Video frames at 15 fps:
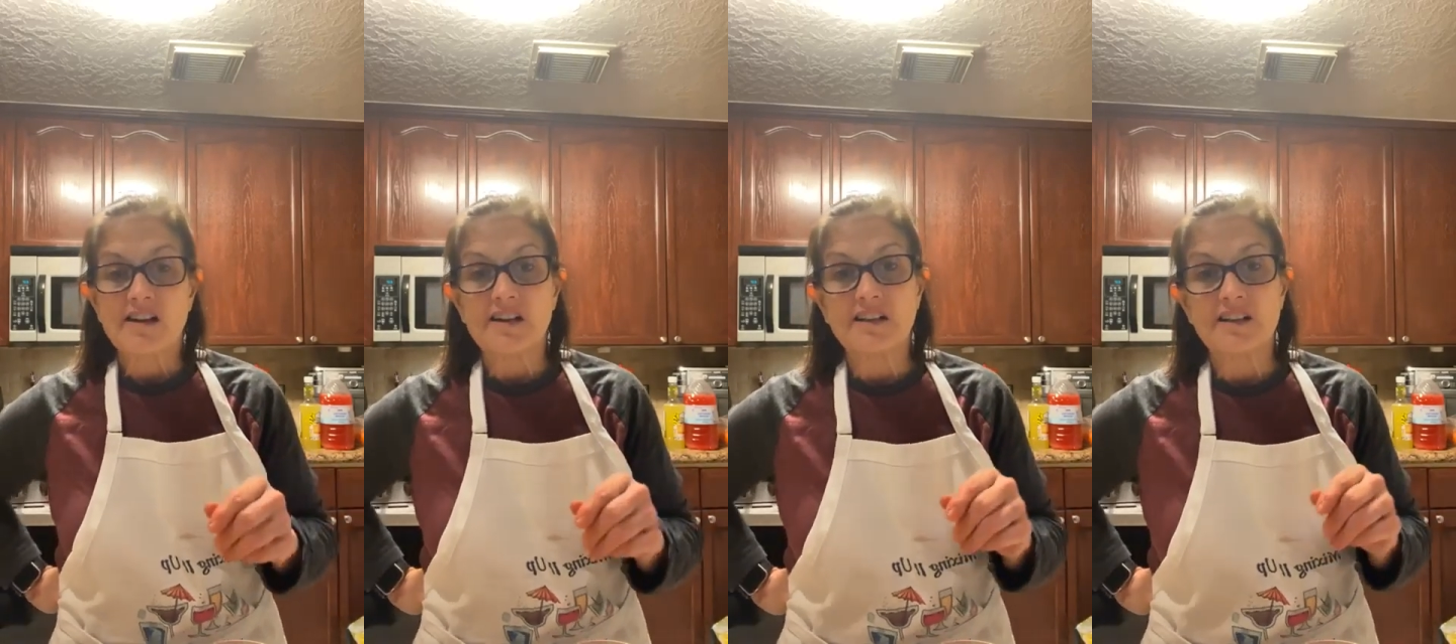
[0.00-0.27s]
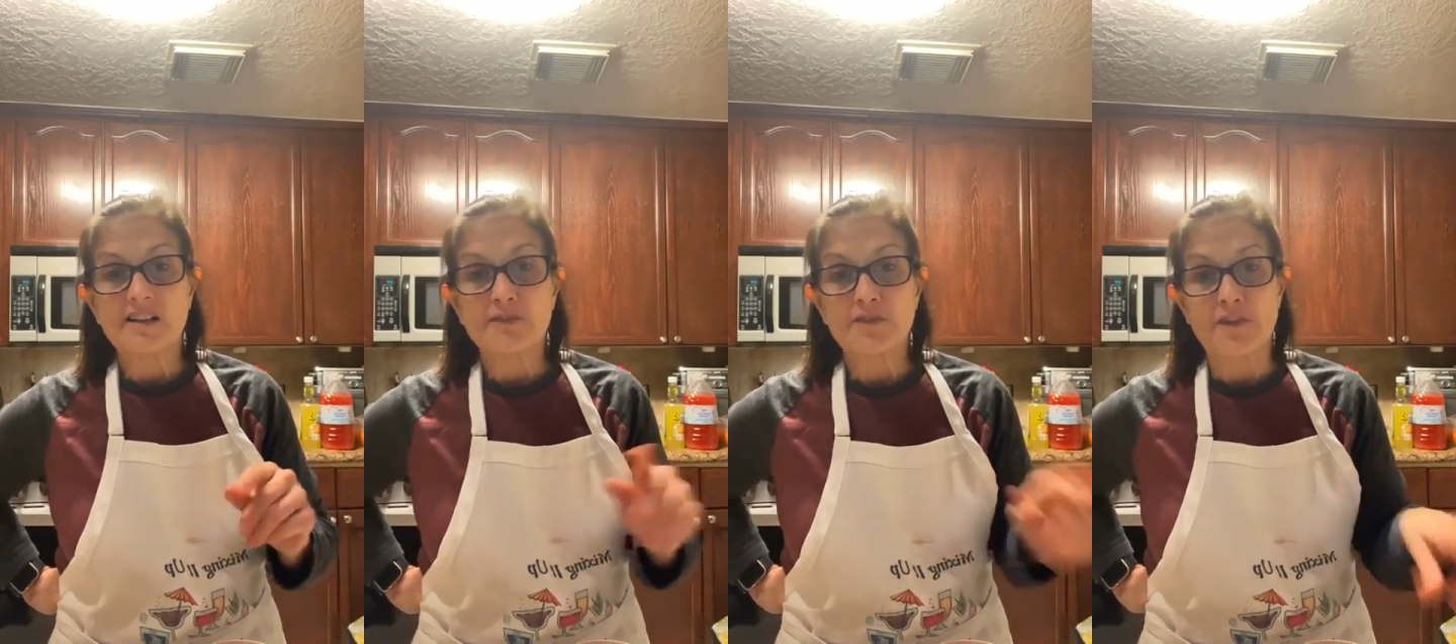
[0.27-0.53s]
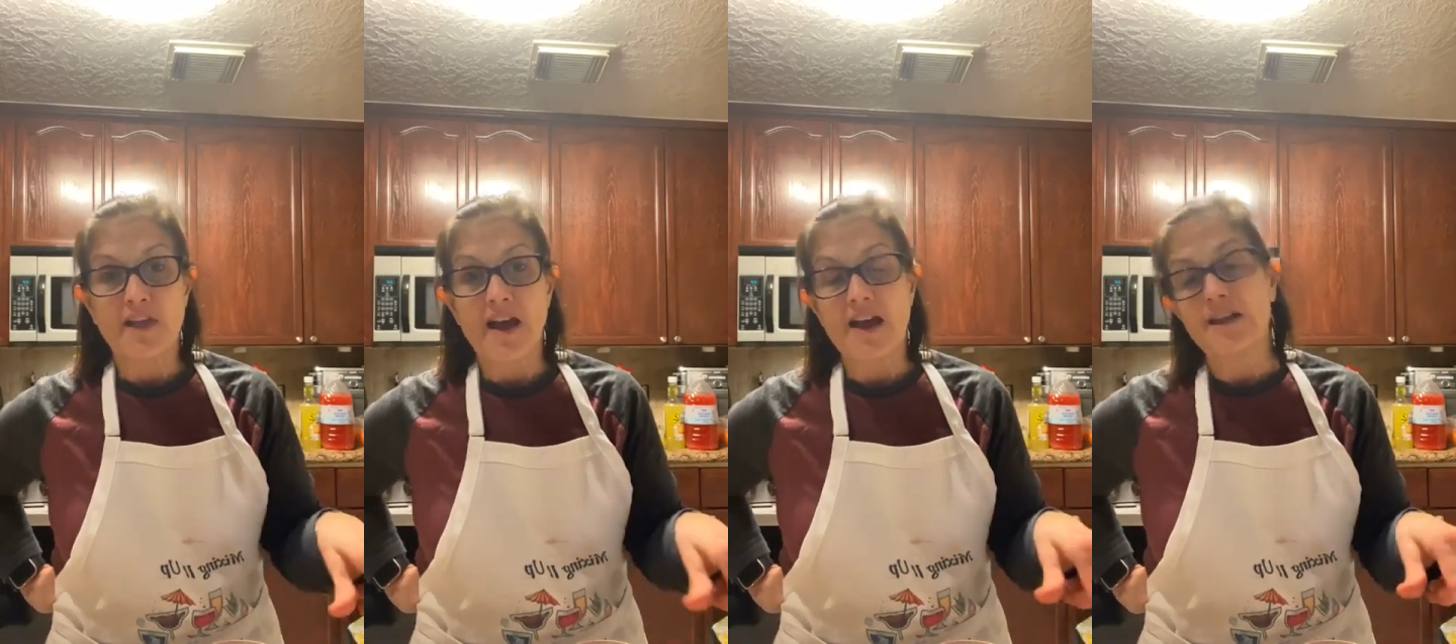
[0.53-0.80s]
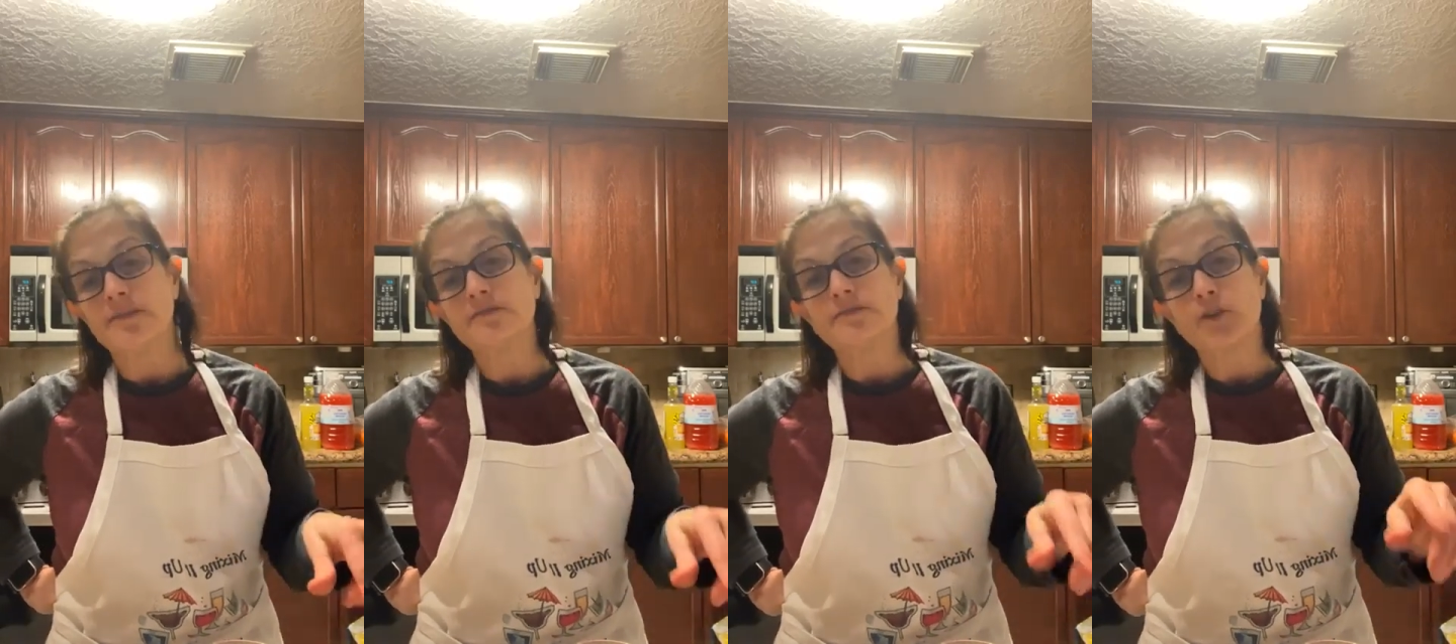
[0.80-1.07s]
uh, for
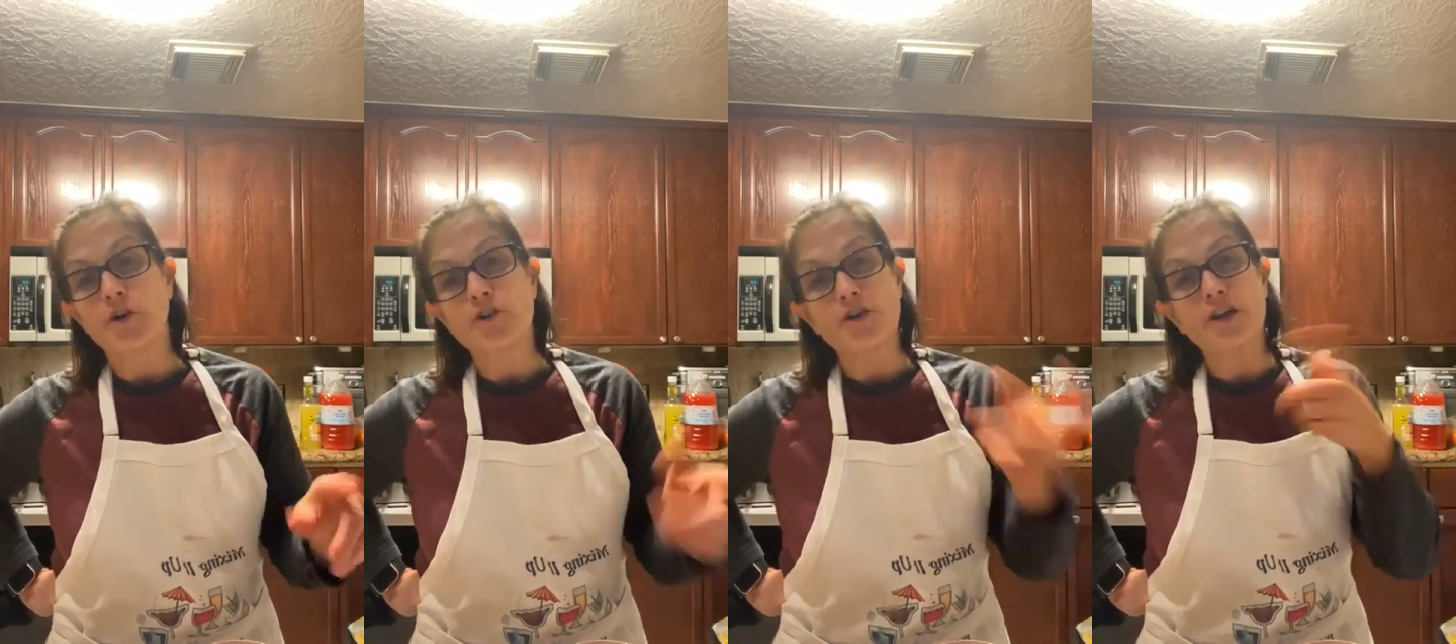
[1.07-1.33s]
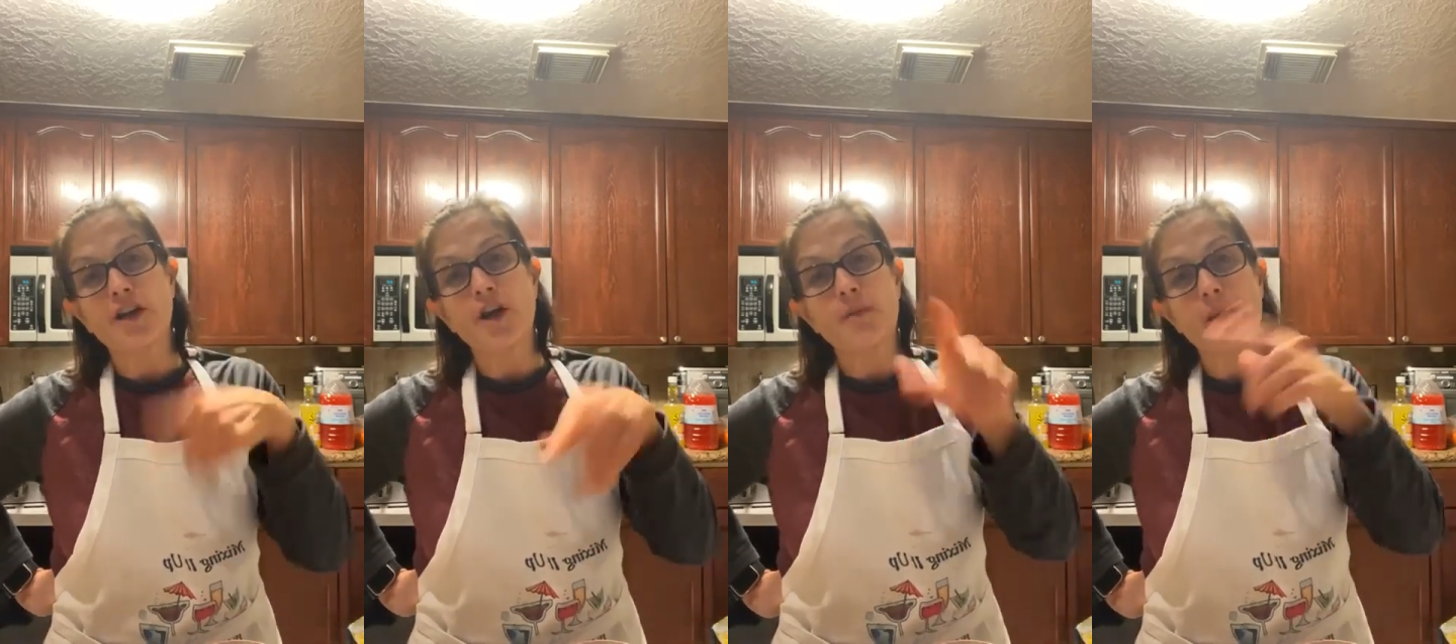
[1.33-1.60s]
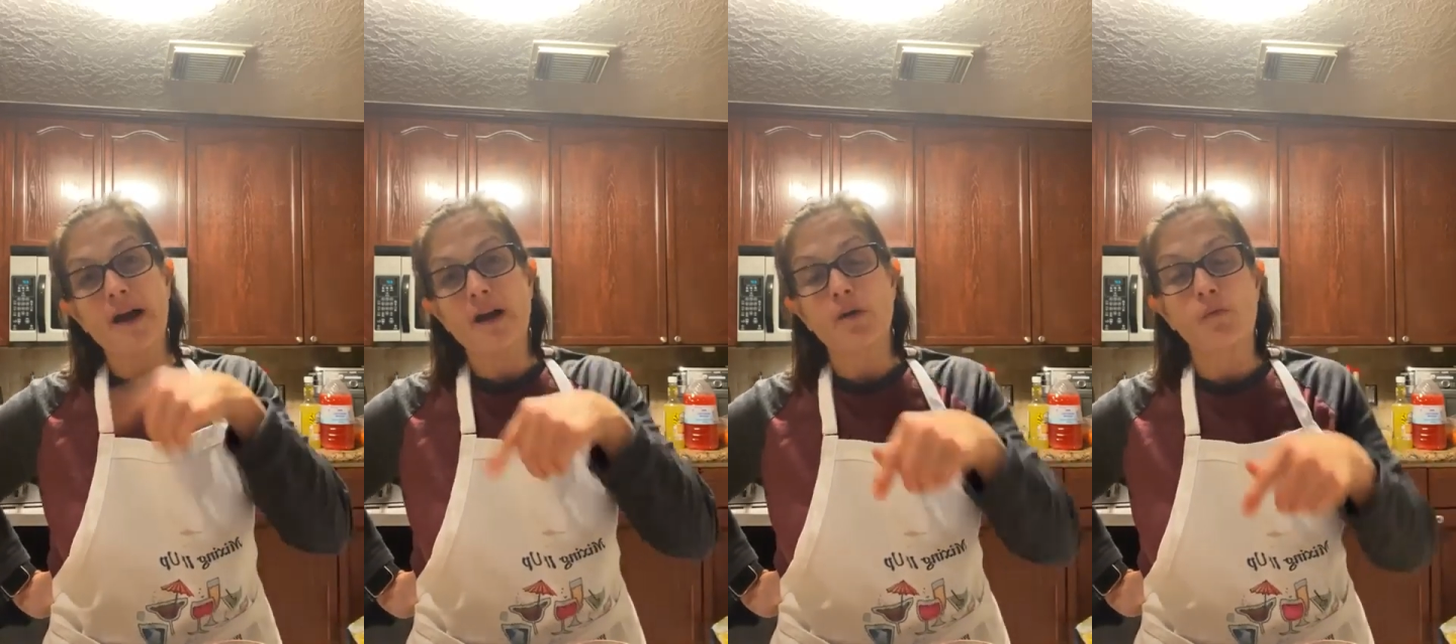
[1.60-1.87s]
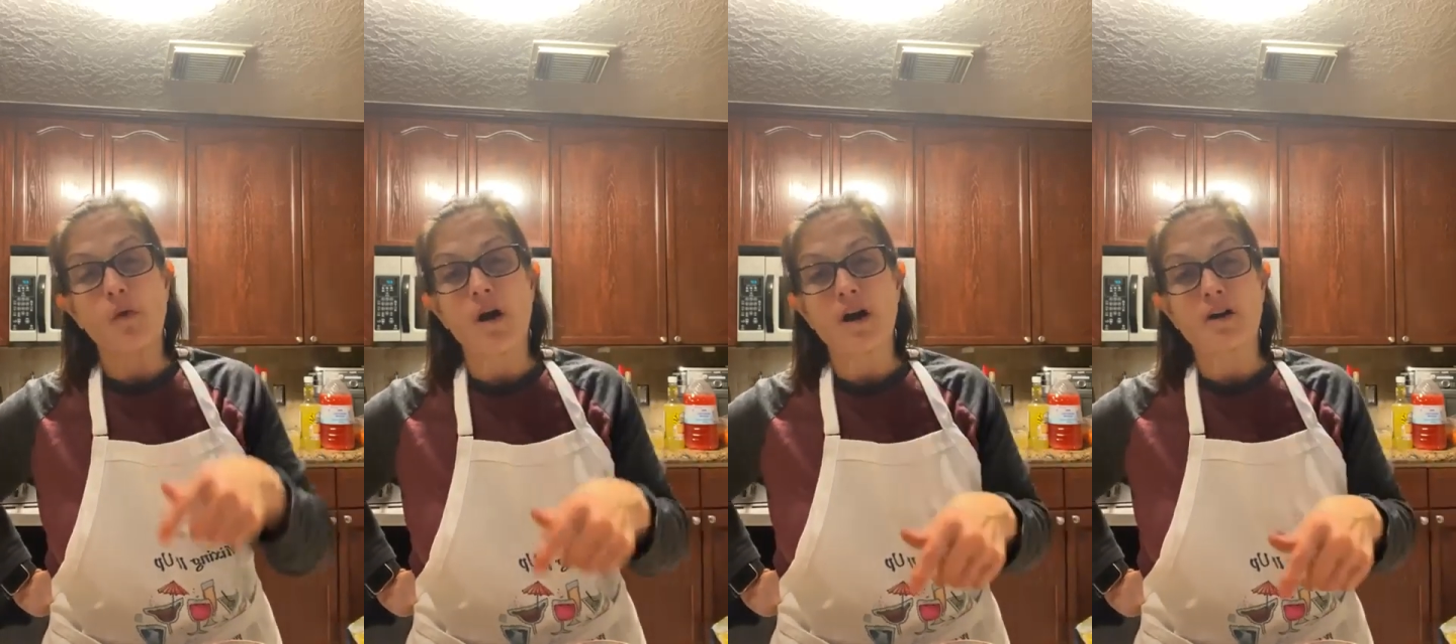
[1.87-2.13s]
that, or you can go back and